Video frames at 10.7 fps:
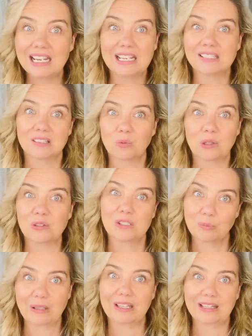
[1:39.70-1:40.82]
It's this weird
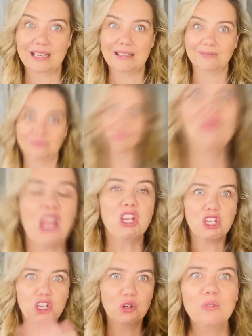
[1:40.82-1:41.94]
spread that they eat.
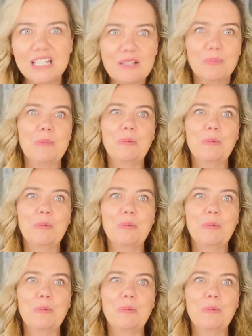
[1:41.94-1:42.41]
You need to be